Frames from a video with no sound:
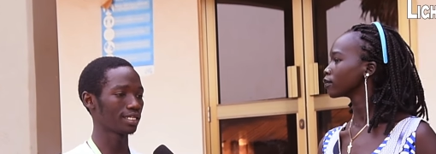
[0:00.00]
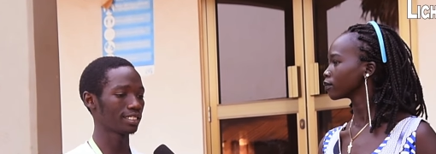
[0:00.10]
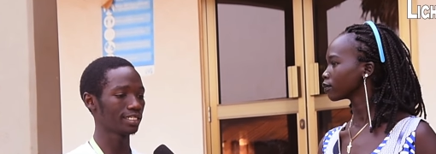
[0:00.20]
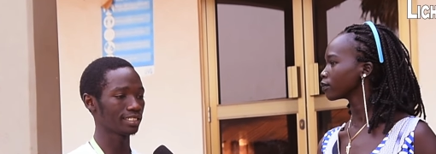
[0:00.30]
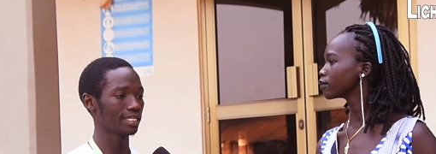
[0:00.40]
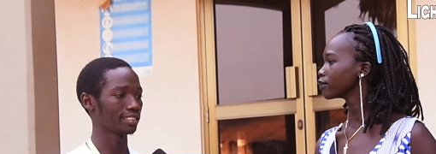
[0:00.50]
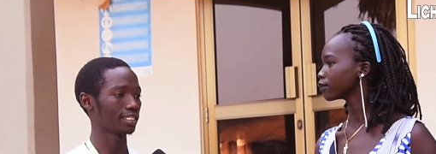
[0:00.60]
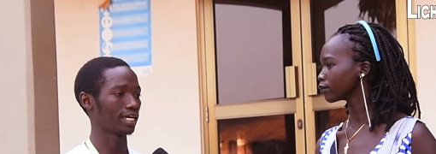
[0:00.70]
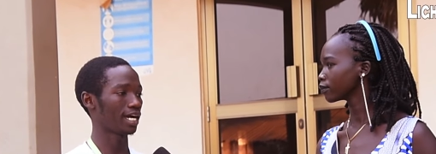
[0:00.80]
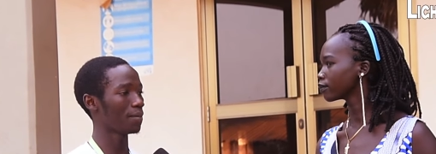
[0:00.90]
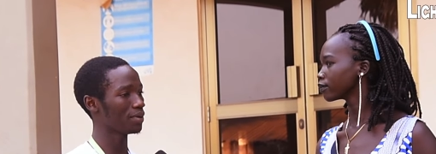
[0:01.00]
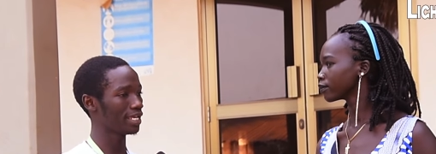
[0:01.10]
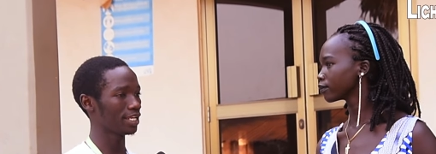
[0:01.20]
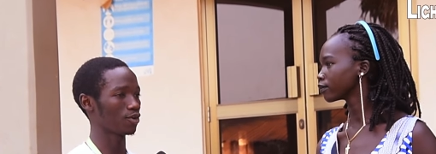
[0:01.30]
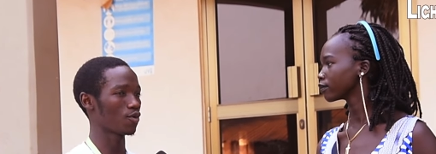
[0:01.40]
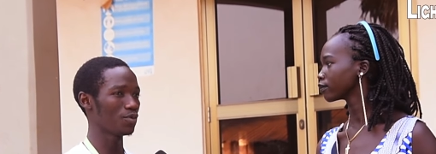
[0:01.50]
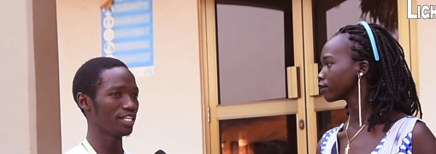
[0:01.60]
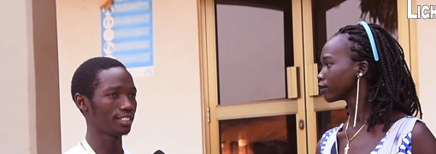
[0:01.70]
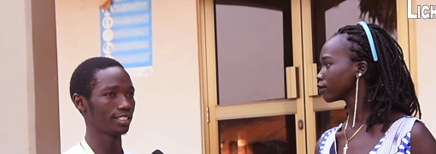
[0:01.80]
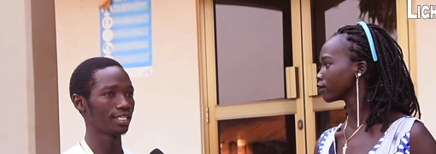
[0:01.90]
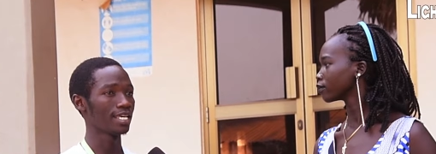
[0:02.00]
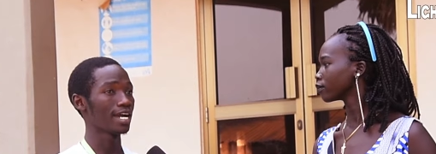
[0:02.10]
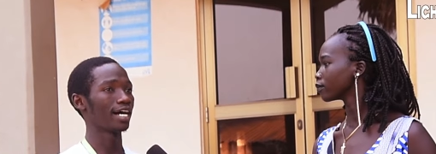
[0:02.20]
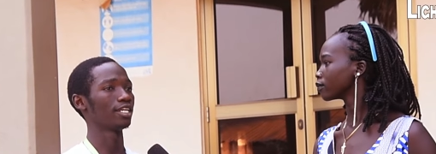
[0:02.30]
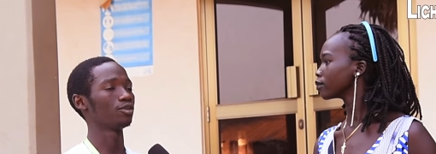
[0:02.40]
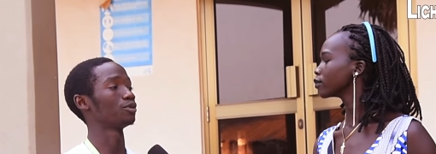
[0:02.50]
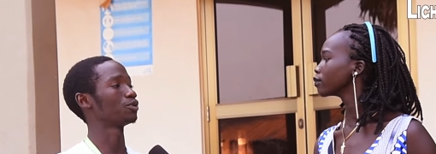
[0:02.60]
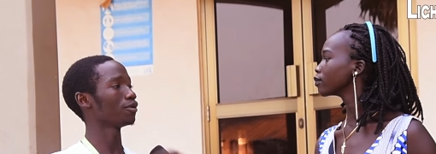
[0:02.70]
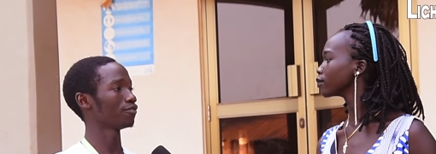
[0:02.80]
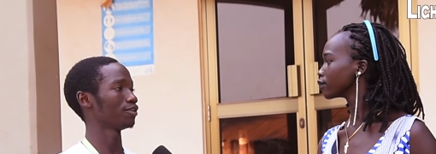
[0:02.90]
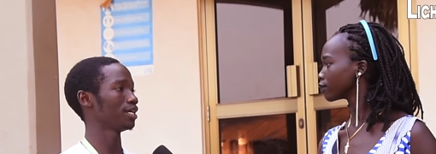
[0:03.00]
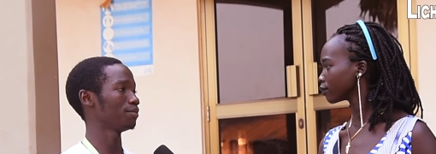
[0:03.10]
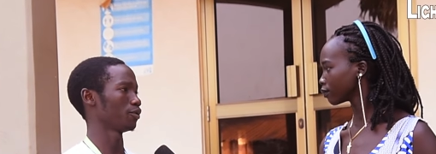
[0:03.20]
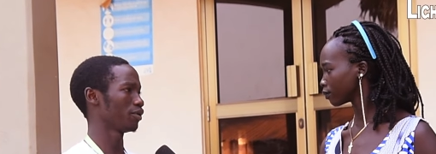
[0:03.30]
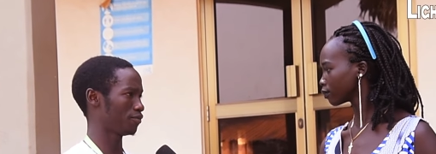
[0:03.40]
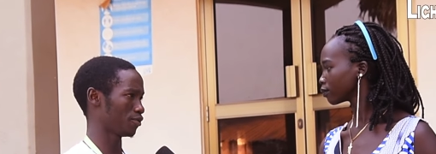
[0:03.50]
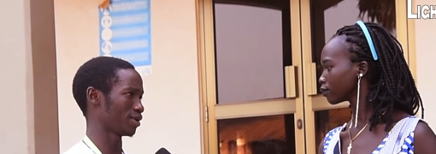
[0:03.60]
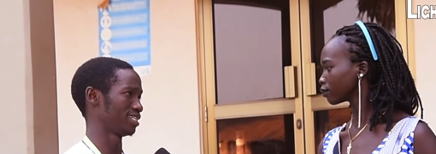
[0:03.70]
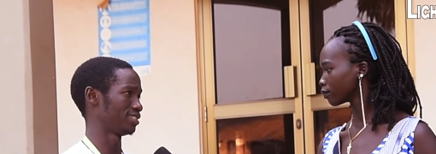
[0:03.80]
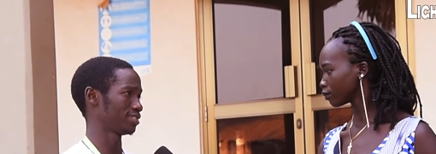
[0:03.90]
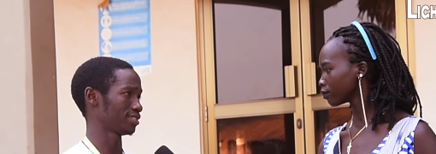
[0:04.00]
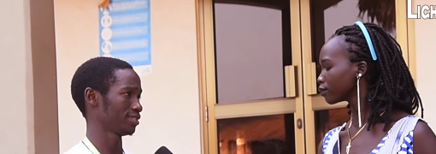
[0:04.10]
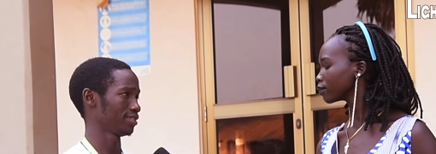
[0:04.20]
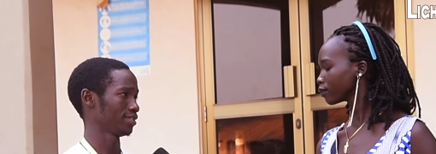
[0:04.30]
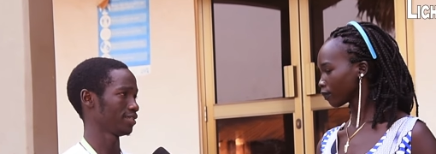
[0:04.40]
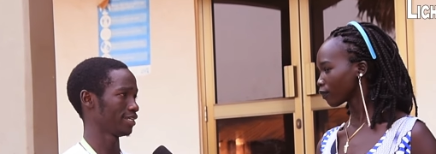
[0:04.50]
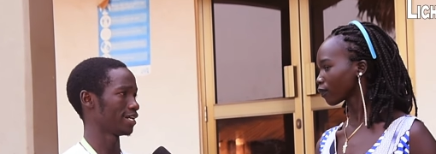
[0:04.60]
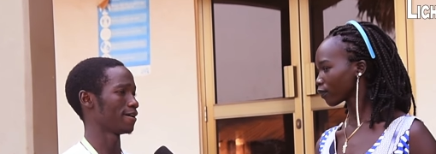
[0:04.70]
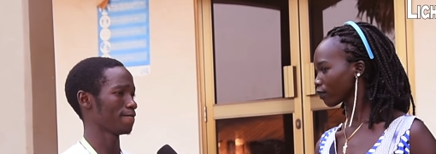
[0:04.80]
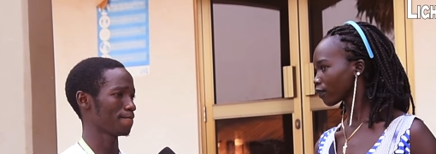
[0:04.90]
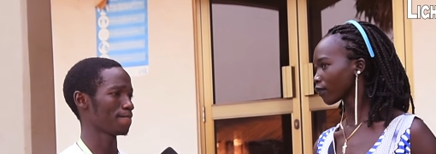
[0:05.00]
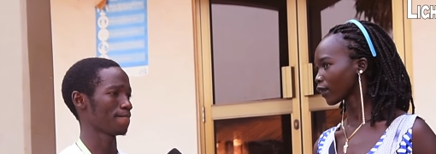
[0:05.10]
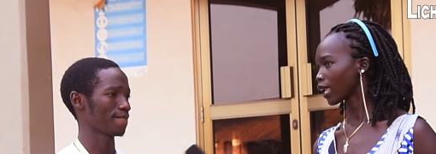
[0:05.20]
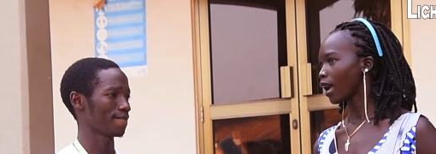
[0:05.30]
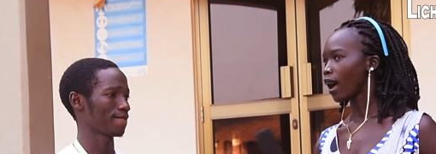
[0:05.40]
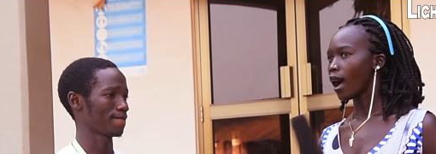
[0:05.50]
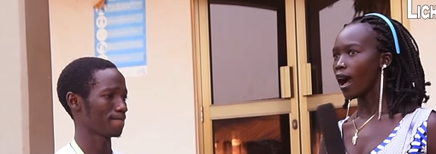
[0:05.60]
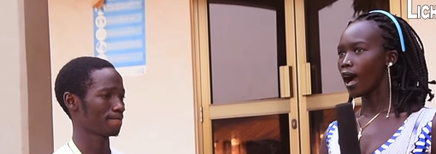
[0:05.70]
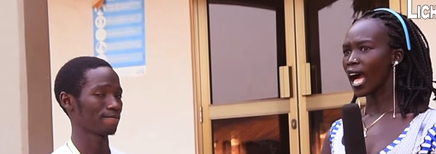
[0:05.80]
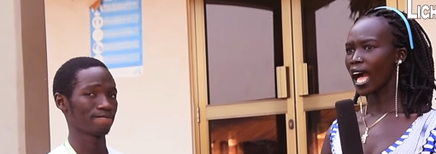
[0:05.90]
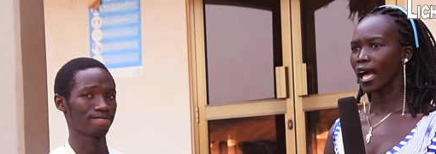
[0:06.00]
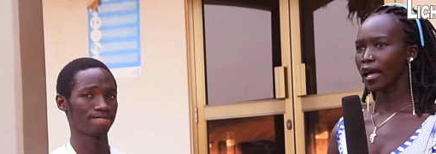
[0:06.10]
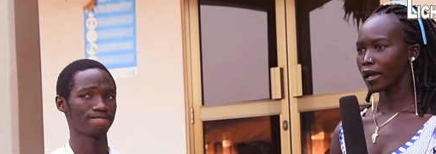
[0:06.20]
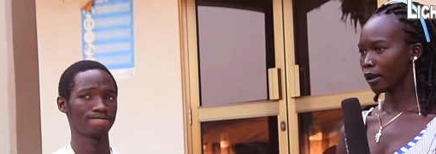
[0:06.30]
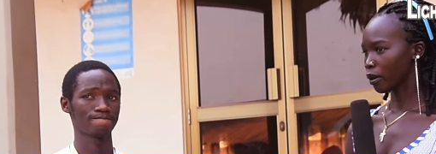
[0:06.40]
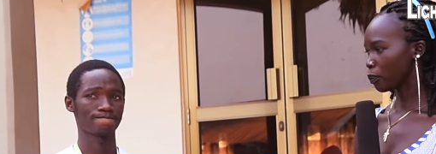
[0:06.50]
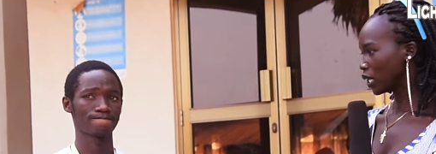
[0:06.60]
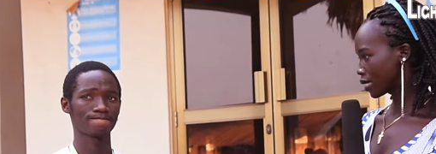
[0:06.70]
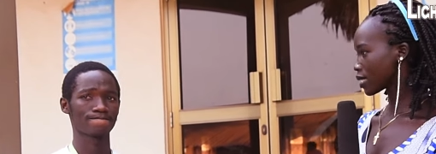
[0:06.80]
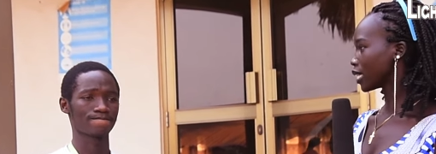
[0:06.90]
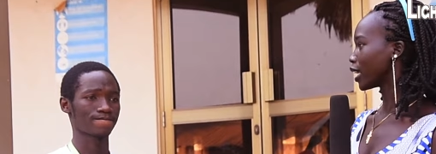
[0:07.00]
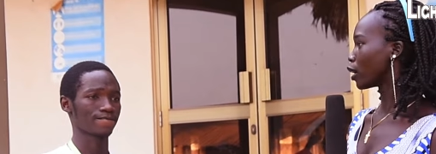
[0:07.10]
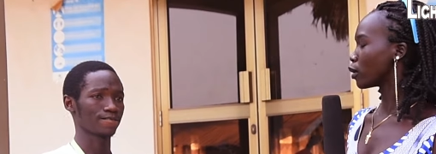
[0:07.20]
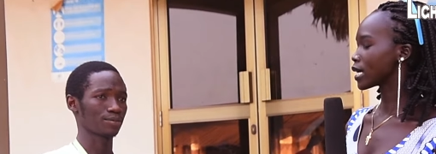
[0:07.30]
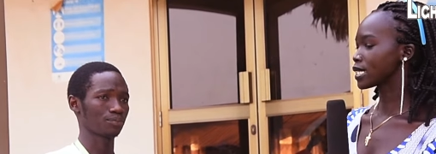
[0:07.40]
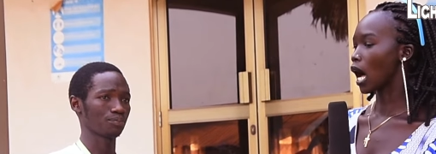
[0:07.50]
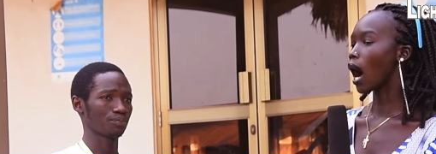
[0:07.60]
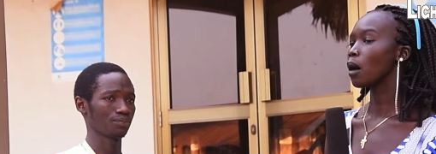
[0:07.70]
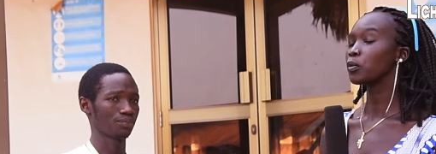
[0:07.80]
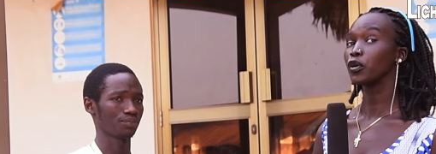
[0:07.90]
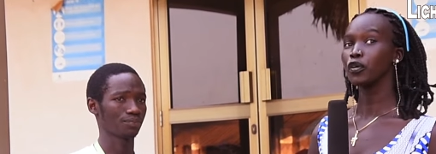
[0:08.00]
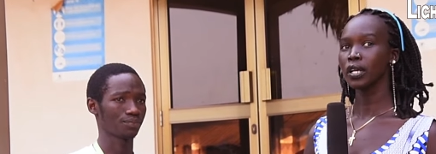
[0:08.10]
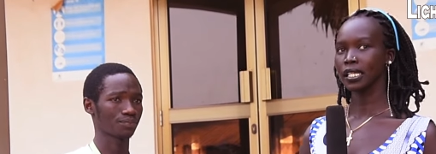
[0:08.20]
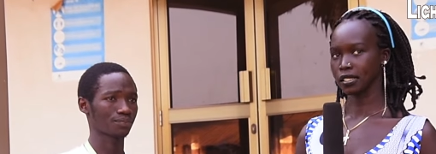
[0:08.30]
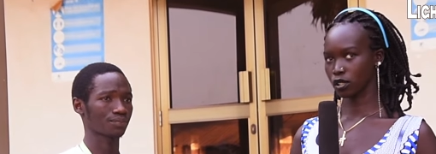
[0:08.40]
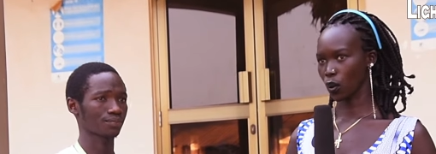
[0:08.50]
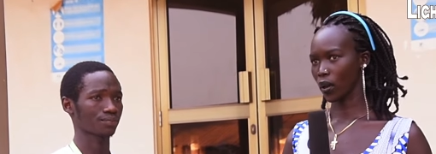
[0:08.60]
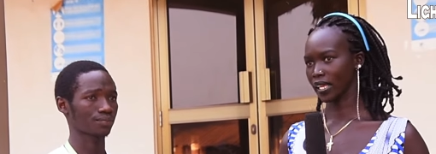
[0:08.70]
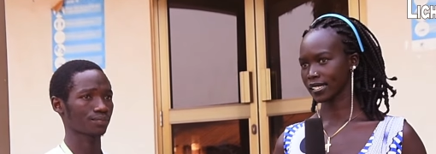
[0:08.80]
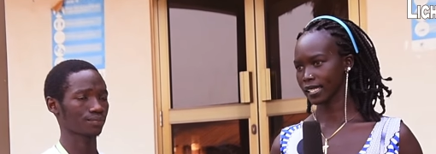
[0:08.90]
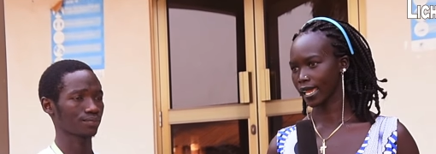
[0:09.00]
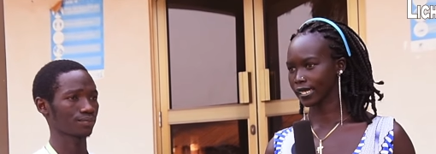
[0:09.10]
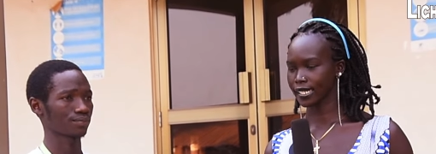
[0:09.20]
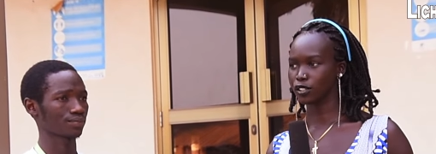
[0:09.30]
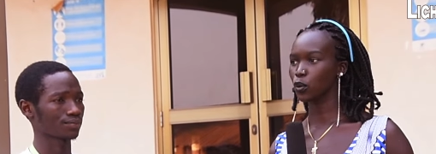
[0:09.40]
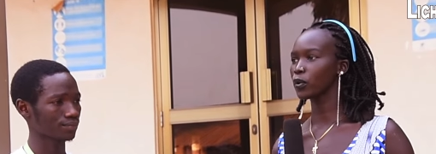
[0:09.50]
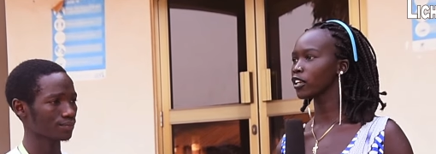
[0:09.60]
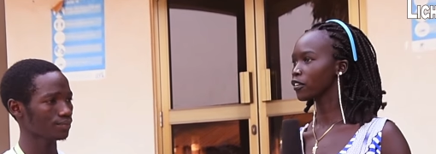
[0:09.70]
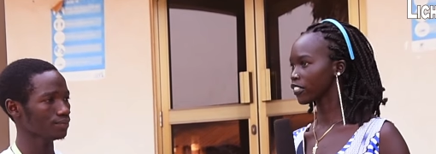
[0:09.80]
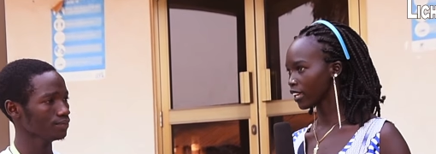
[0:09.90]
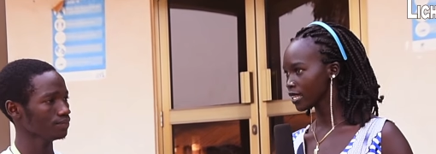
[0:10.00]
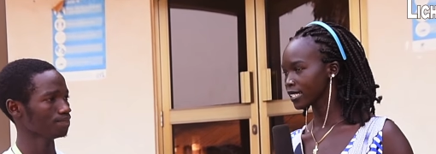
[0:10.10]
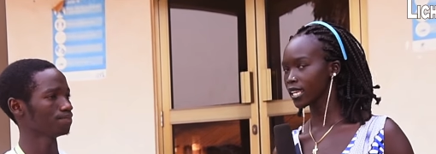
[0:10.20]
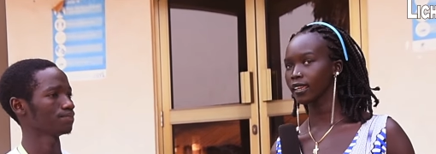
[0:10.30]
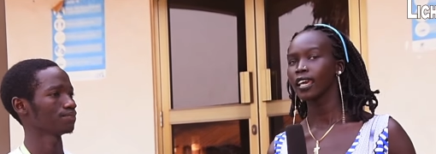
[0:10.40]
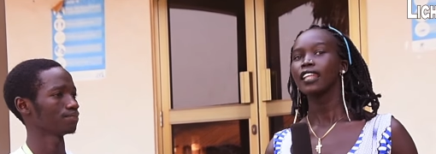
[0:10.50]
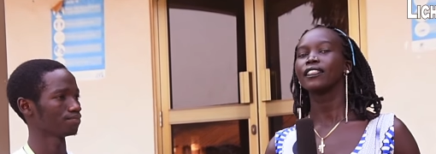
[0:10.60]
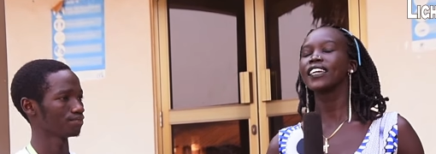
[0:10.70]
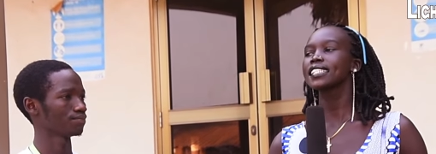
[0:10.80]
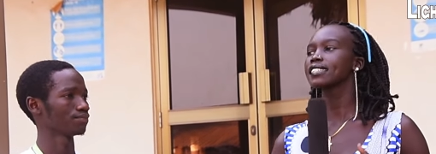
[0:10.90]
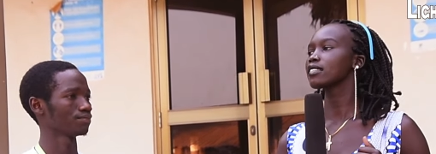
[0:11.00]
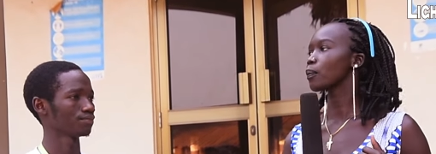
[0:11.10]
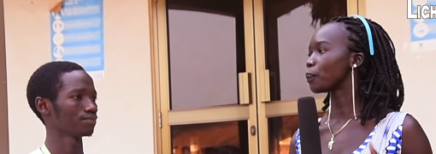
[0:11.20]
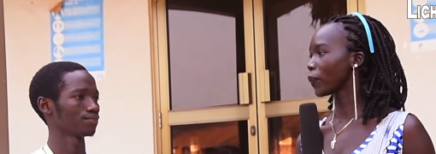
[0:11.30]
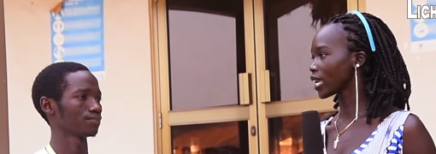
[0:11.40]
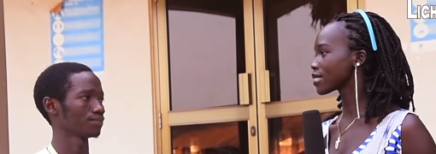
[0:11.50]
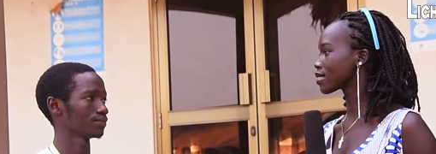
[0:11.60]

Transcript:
Speaker 1: that these things are happening in the community and to show for them the way forwards. Yeah.
Speaker 2: Ah, Mr. Director, I'm really so excited to be authentic. This is the best